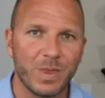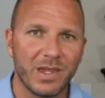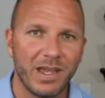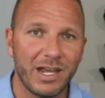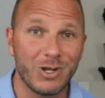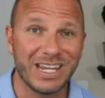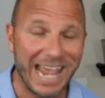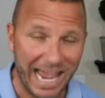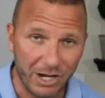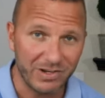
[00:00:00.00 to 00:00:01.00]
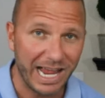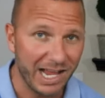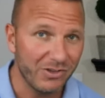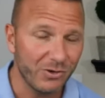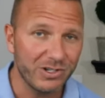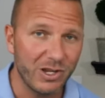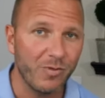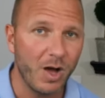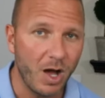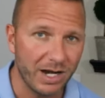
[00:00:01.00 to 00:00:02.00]
And you can answer
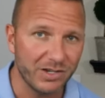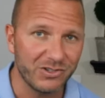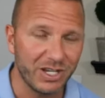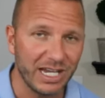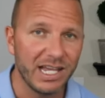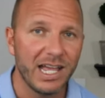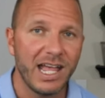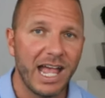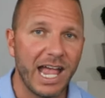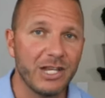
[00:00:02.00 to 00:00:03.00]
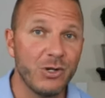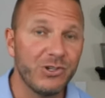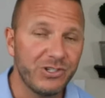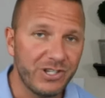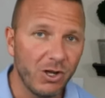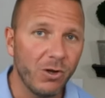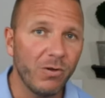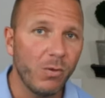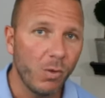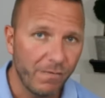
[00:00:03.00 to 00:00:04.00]
yourself honestly, and you
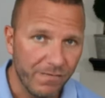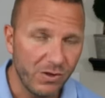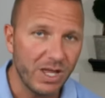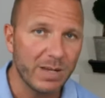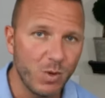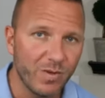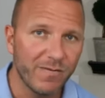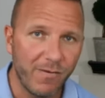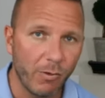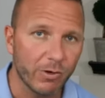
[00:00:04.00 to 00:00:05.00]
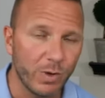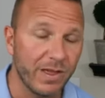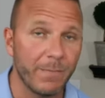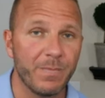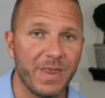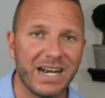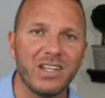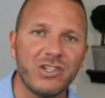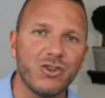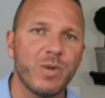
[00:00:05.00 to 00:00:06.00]
still feel like moving forward with it, then at
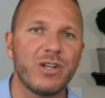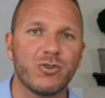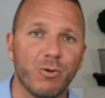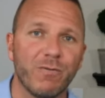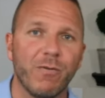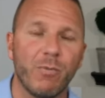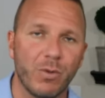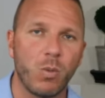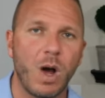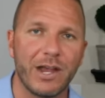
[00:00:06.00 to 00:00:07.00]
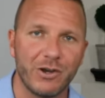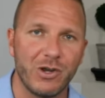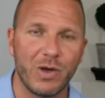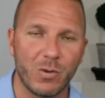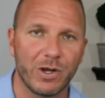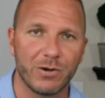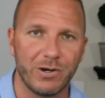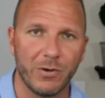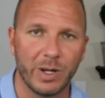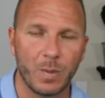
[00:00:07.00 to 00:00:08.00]
least you're being truthful with why you're doing what you're
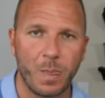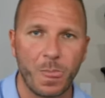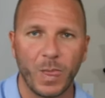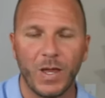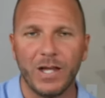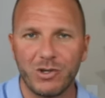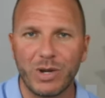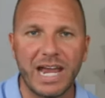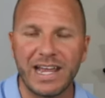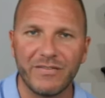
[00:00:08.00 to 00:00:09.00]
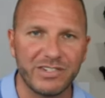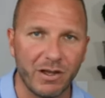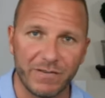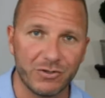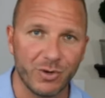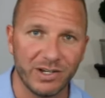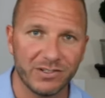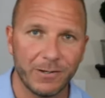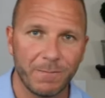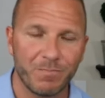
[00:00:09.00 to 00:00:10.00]
doing. It's okay to have
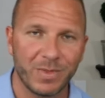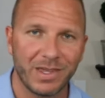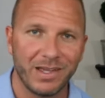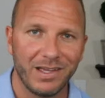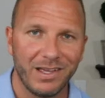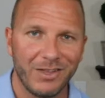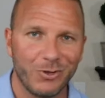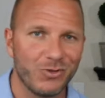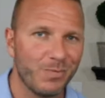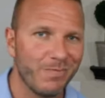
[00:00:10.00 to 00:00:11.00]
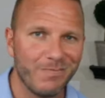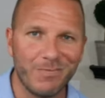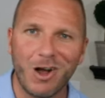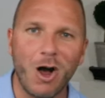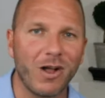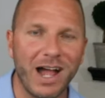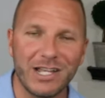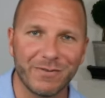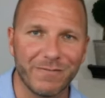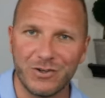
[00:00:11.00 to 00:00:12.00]
self-interest. There's all kinds
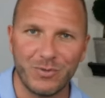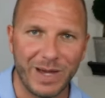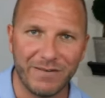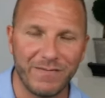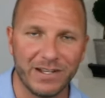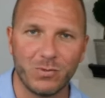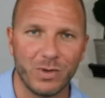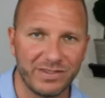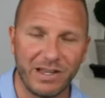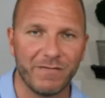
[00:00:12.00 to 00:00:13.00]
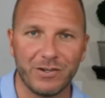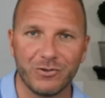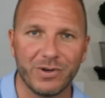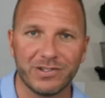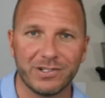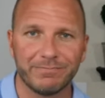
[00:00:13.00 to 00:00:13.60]
of fringe benefits with self-interest.